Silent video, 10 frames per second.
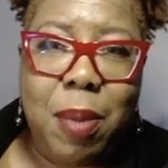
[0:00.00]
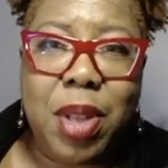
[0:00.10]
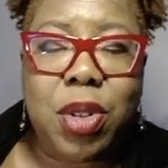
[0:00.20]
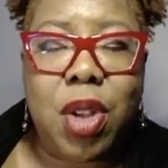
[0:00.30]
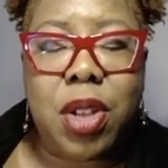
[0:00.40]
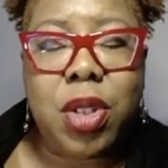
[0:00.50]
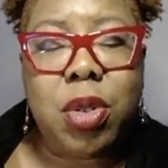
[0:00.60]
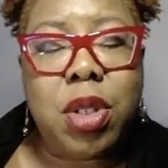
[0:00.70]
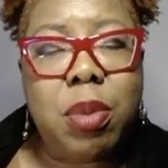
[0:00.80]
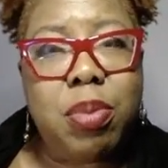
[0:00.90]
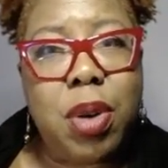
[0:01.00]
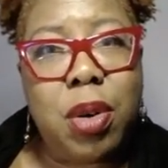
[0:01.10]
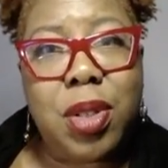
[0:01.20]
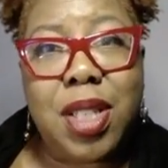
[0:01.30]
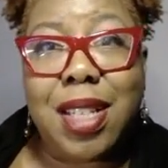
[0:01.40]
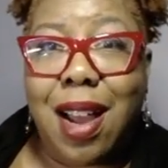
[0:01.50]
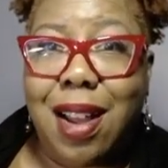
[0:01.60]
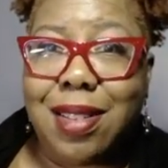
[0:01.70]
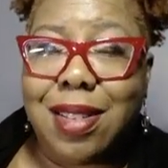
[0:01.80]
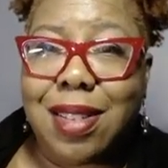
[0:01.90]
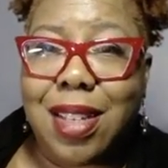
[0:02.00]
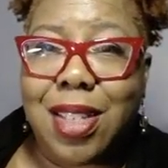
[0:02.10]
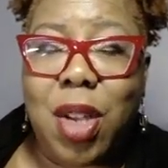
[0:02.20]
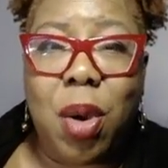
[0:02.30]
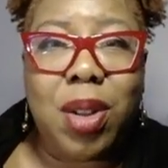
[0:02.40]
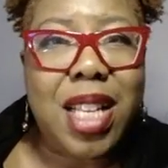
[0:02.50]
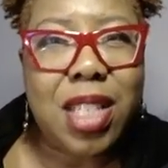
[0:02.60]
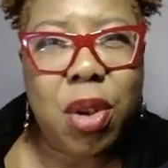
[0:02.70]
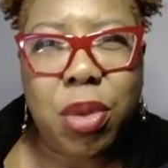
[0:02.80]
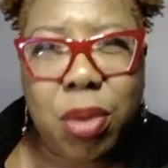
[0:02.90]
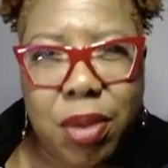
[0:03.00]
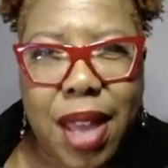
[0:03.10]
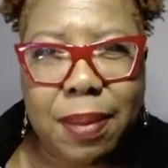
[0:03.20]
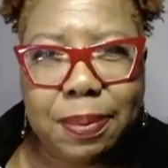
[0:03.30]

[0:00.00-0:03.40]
but there's also some pros and cons. So let's go through that.